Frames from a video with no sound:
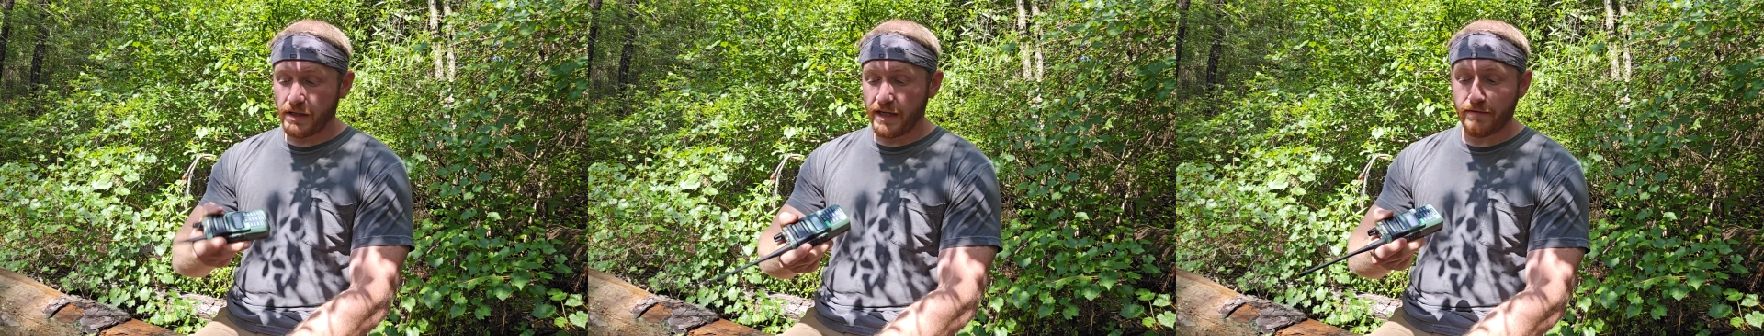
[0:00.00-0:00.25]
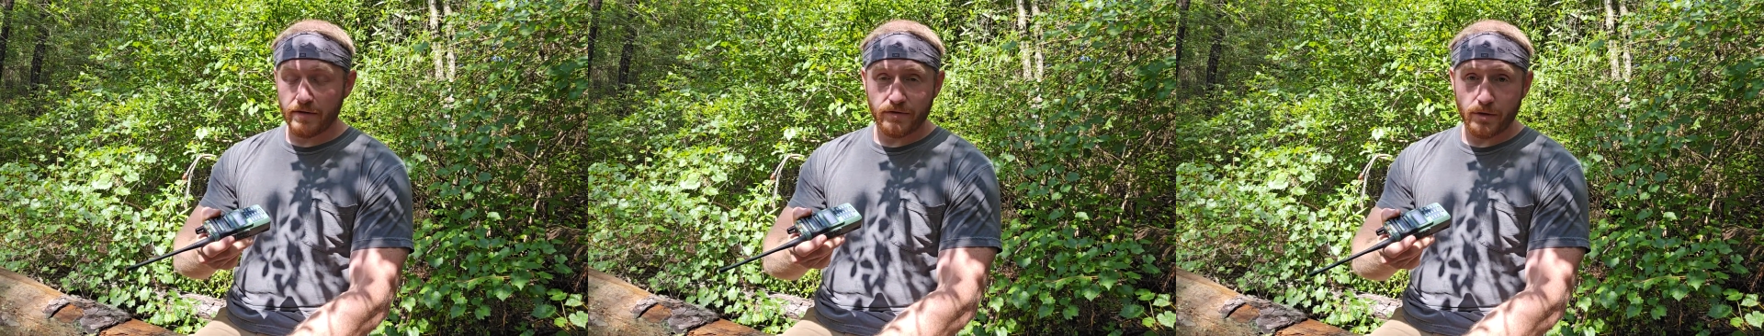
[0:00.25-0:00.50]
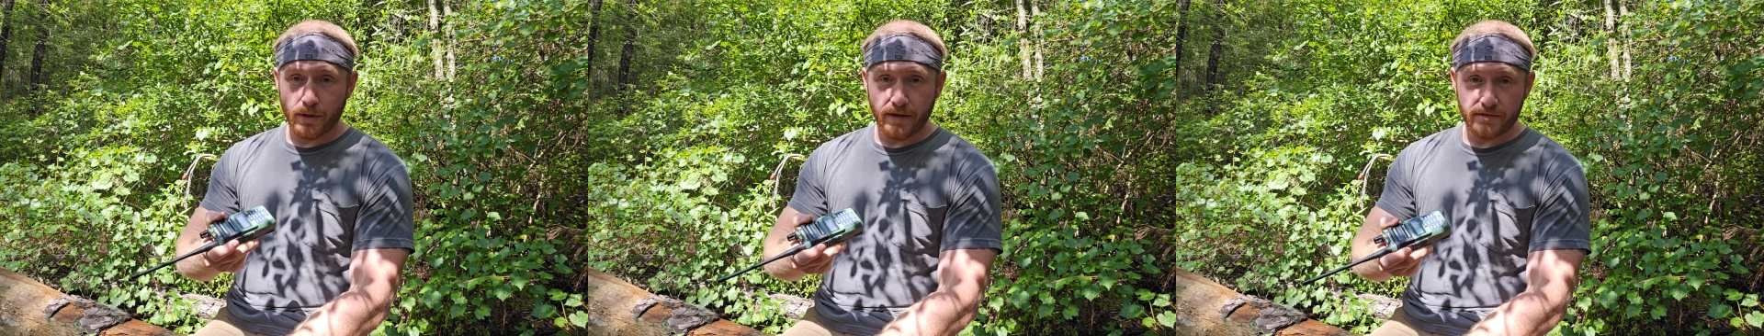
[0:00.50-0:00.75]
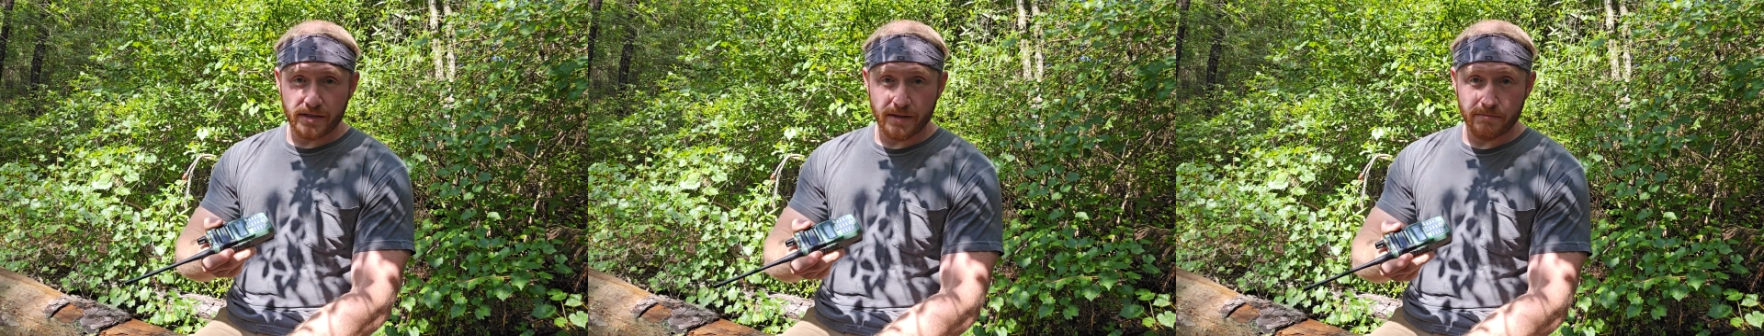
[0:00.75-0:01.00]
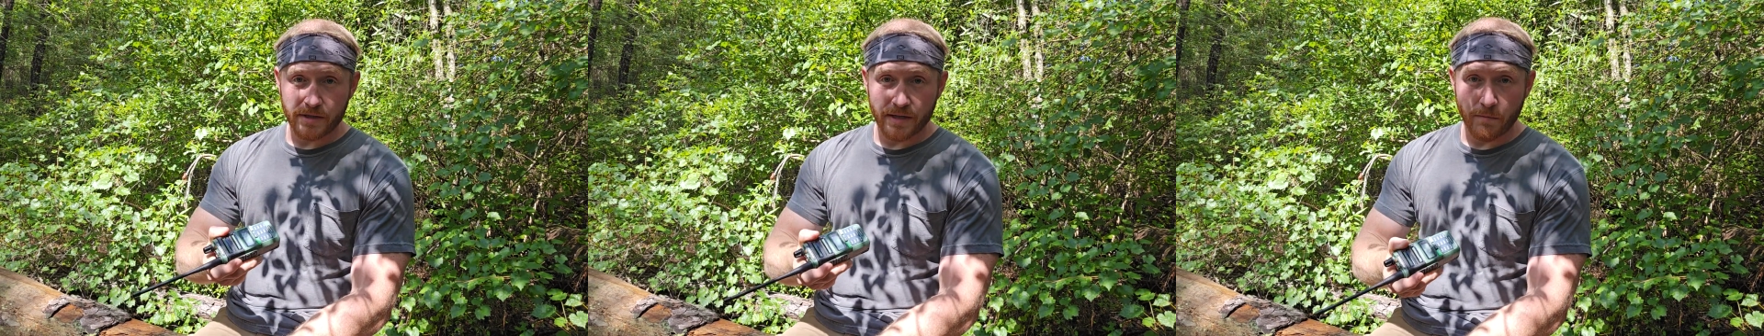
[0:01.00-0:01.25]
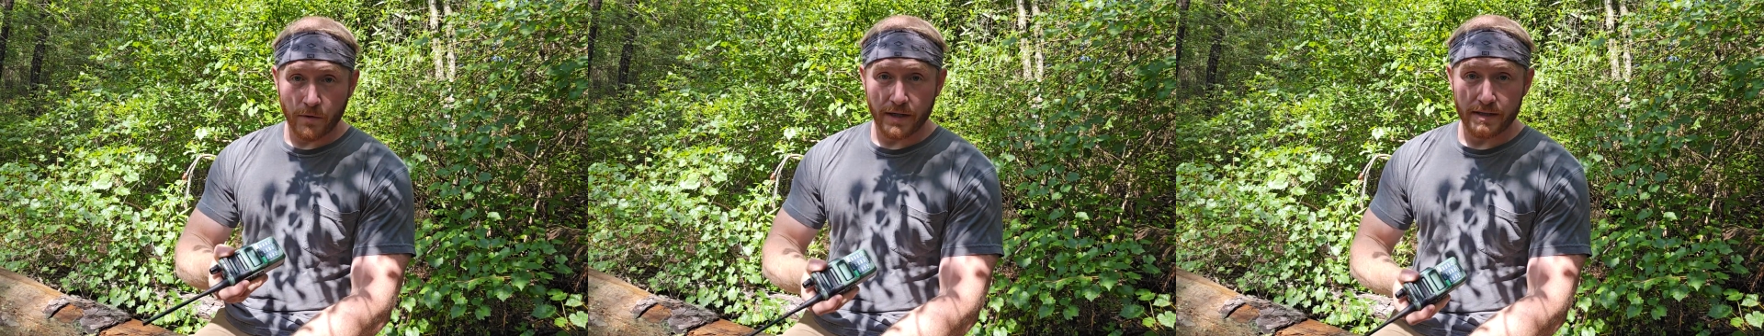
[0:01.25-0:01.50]
Even if you don't have the
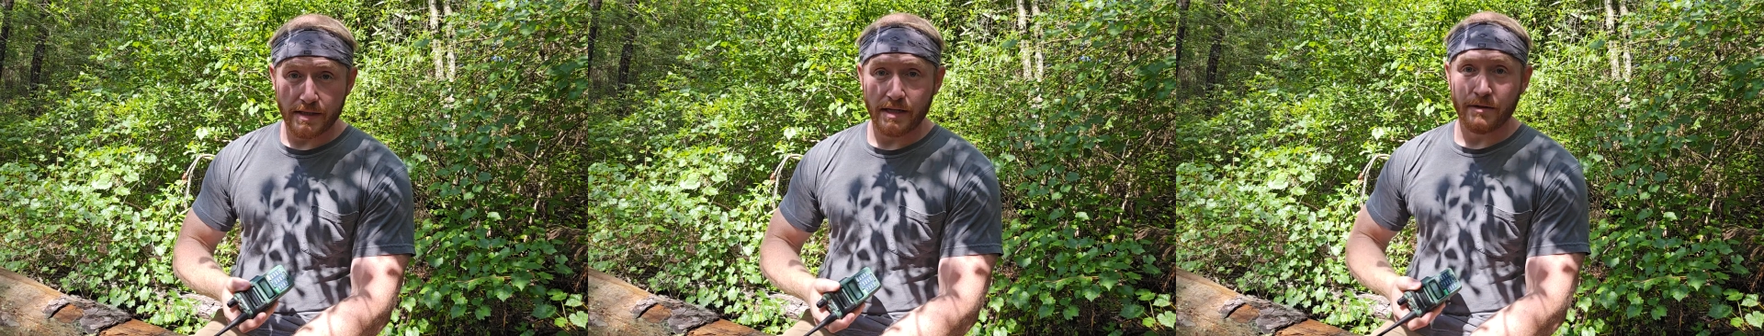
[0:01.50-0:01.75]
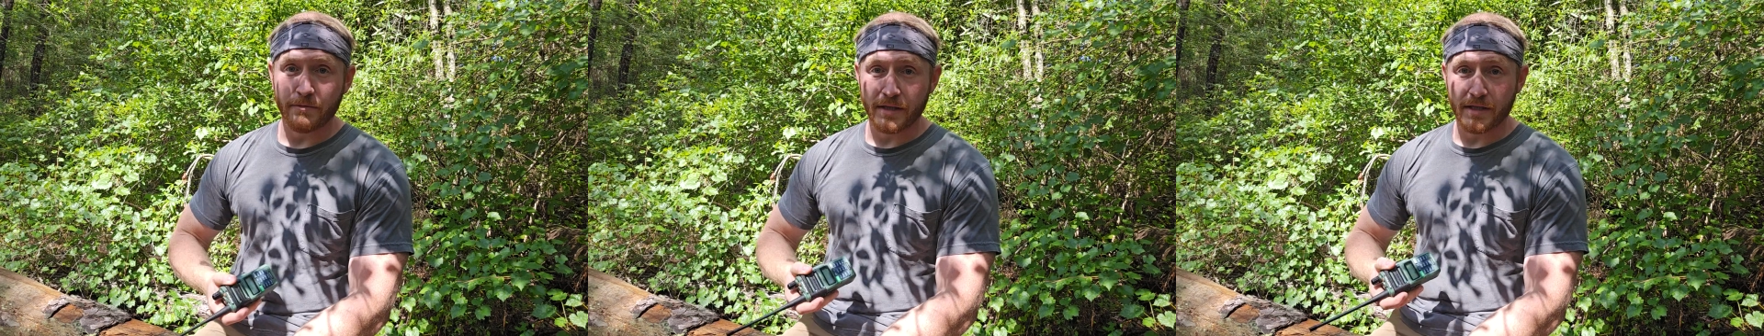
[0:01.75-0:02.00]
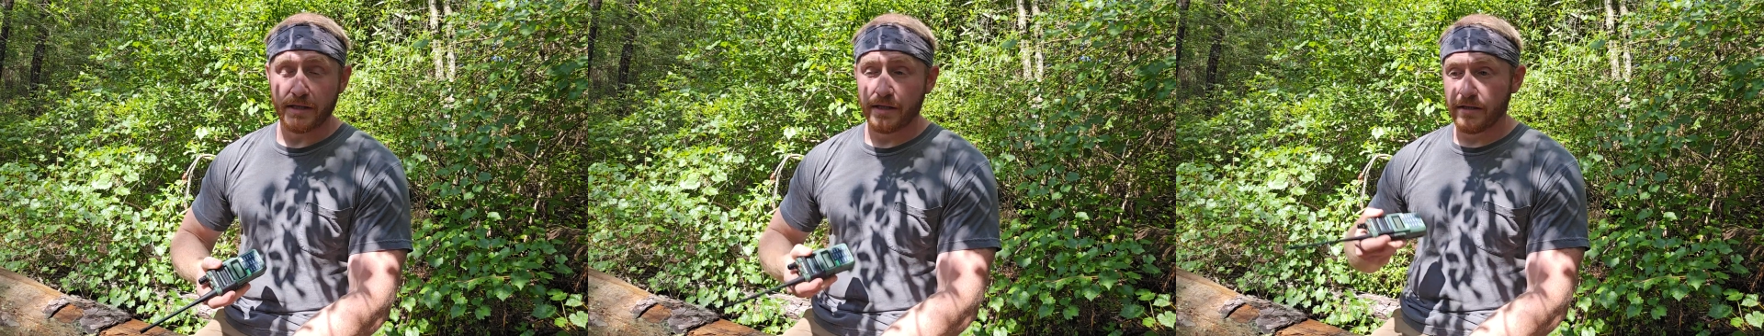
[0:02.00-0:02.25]
771 antenna with it,